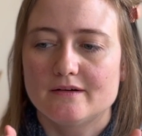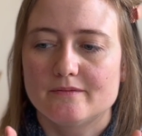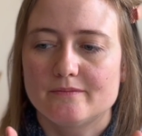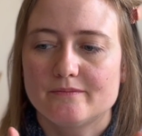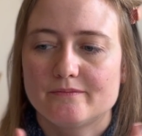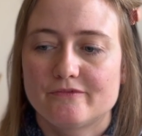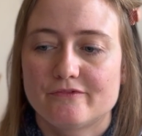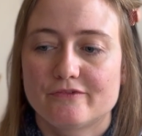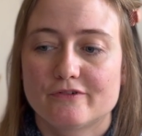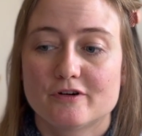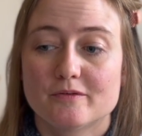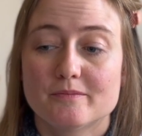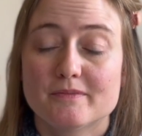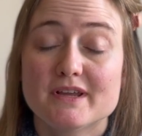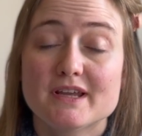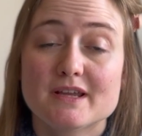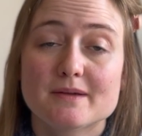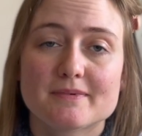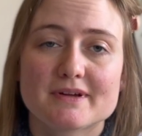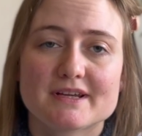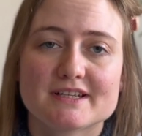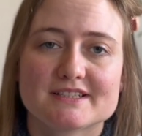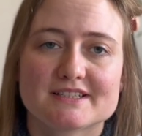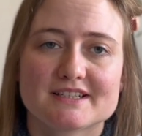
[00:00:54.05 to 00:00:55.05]
for me,
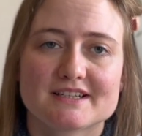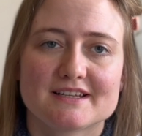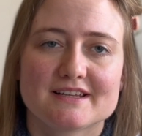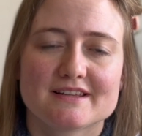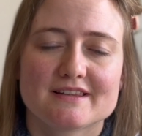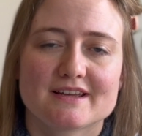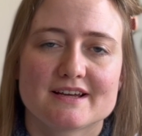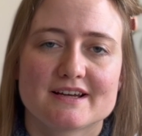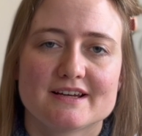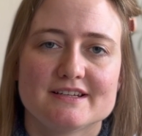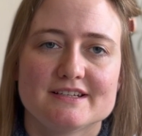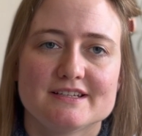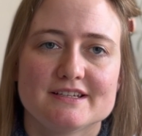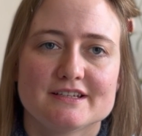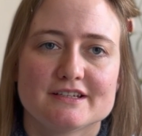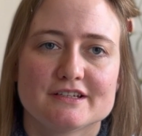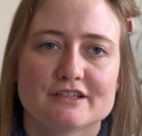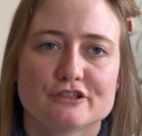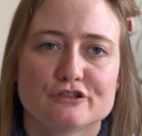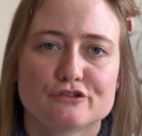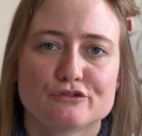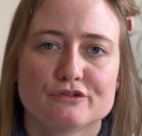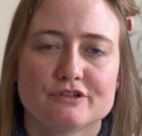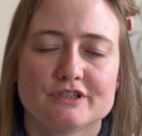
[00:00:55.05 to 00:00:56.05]
basically the
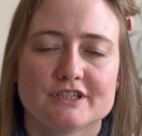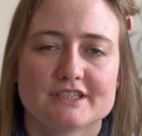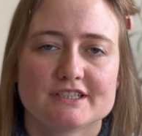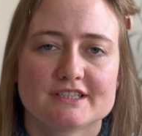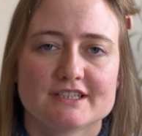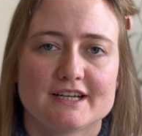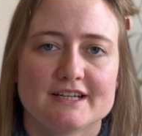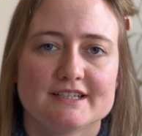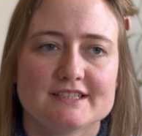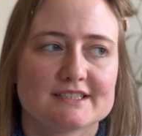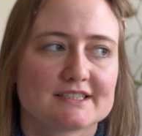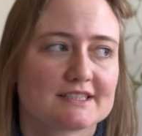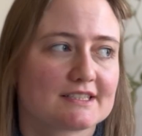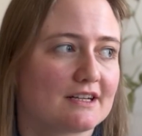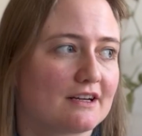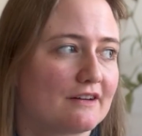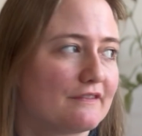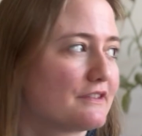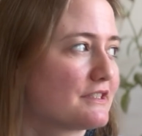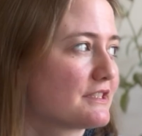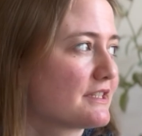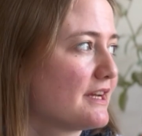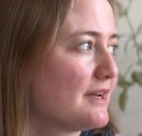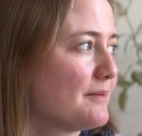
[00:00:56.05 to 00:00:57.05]
idea to knit tiny
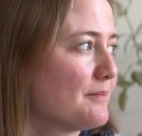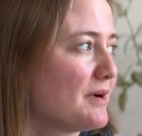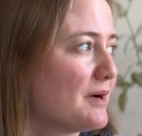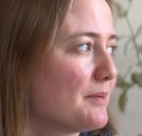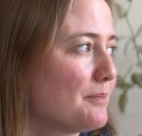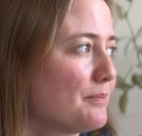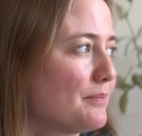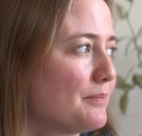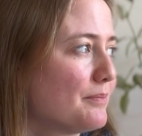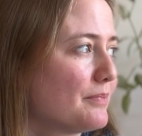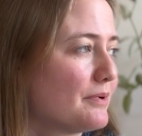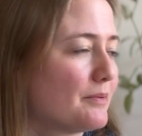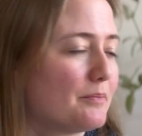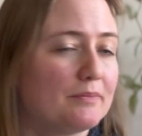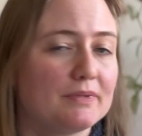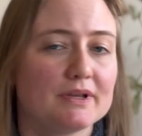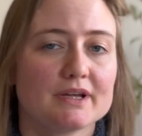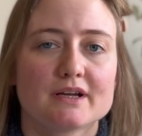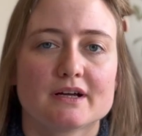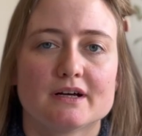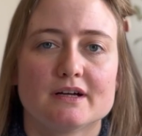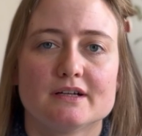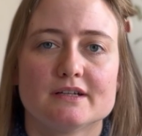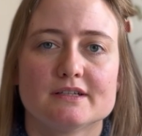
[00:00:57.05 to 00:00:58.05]
scarves came up
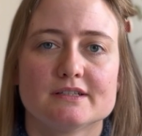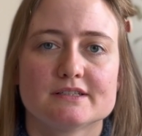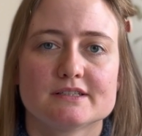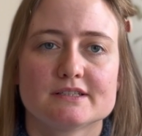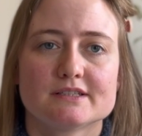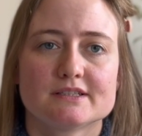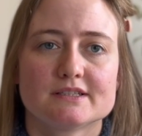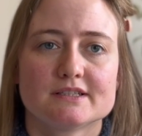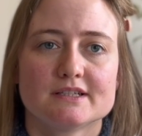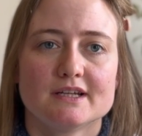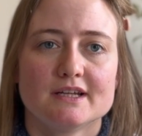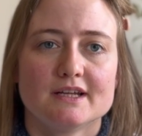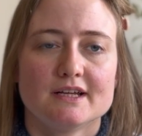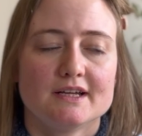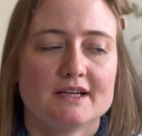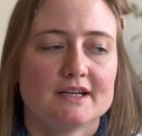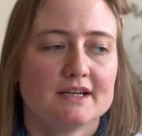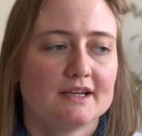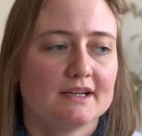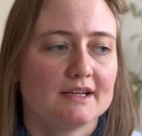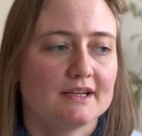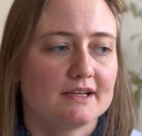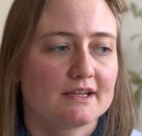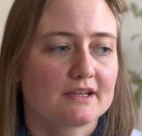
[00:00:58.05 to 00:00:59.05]
because
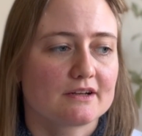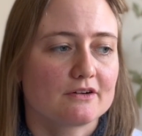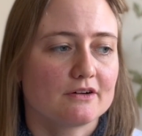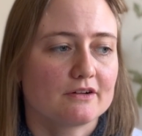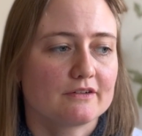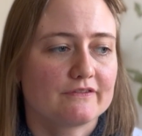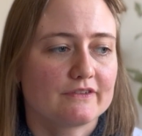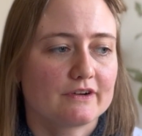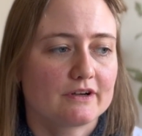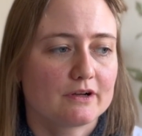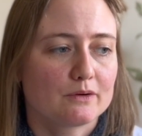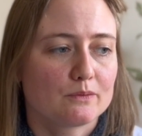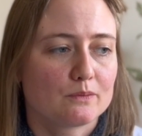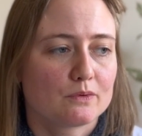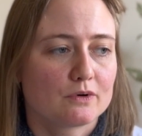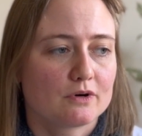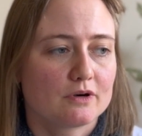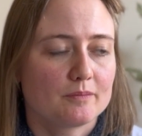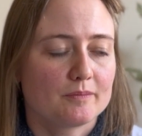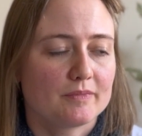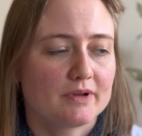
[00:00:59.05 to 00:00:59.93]
it got very warm